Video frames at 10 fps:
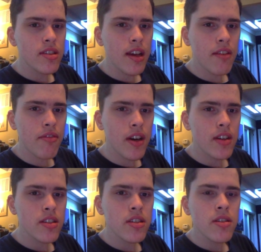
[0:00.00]
side
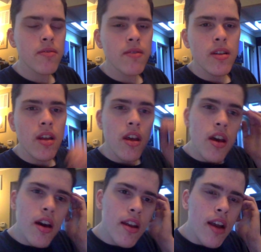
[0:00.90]
effects.
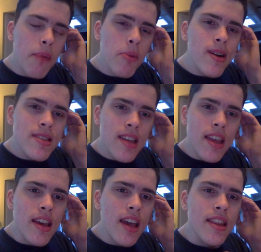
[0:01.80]
And I'm not
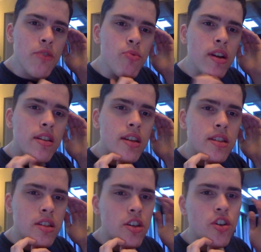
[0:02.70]
saying, again, that Ritalin
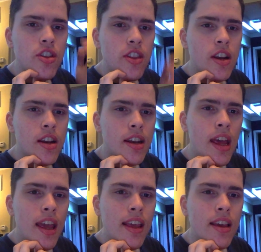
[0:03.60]
is a good thing to
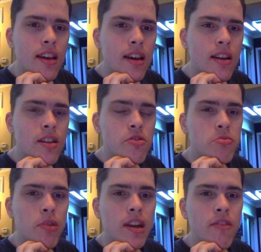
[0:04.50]
take, and there's
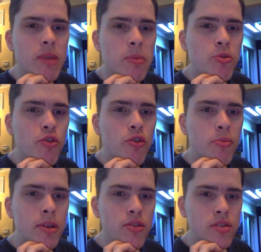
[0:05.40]
plenty of people who
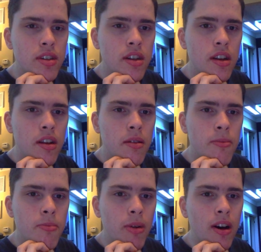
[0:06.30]
abuse it,
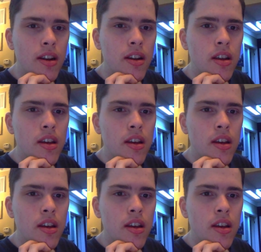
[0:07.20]
but